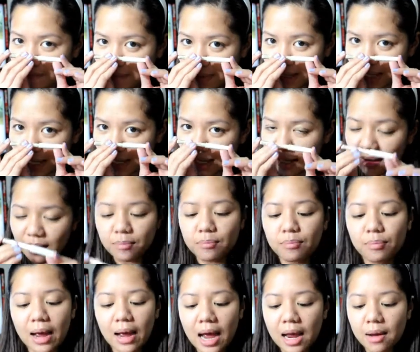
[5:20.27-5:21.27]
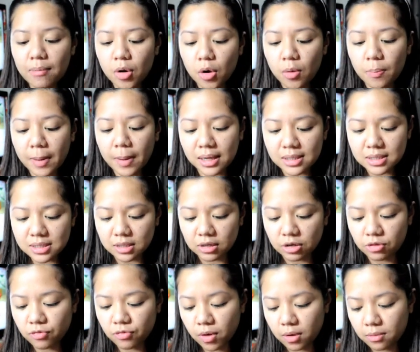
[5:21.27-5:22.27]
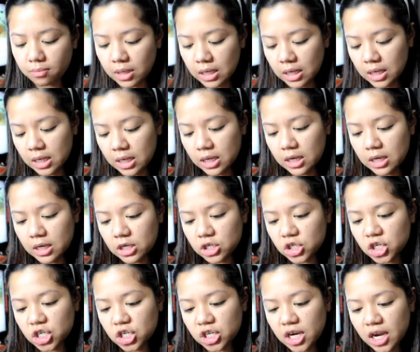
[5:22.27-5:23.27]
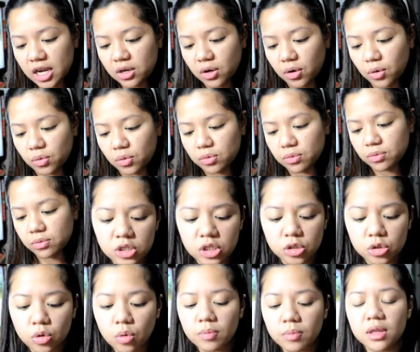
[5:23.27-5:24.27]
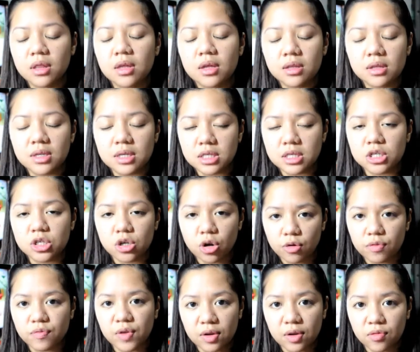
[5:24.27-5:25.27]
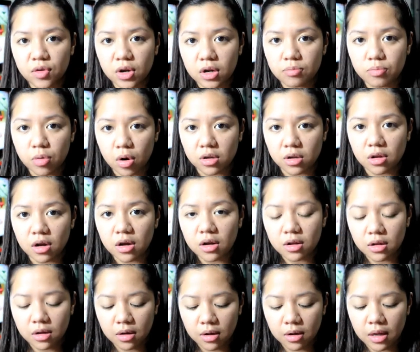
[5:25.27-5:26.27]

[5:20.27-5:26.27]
mini eyebrow pencil from Shiseido, she told me that this is her favorite product,